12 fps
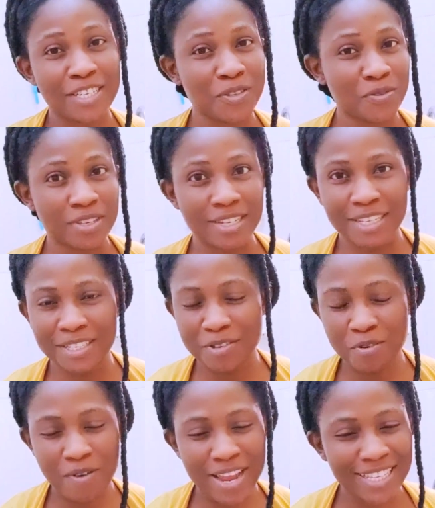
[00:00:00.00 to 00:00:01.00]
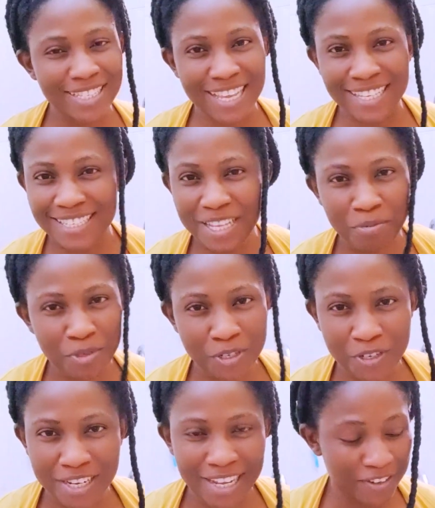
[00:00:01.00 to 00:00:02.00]
This one is quite
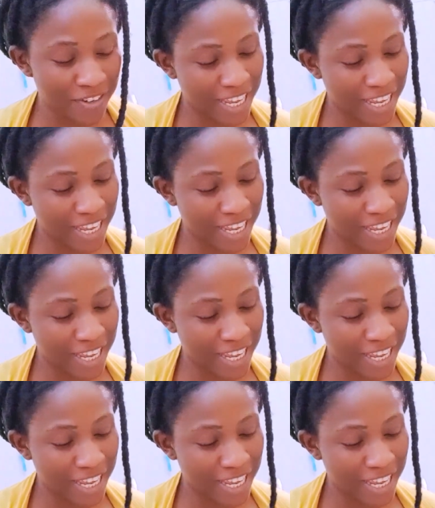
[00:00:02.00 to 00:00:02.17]
exceptional.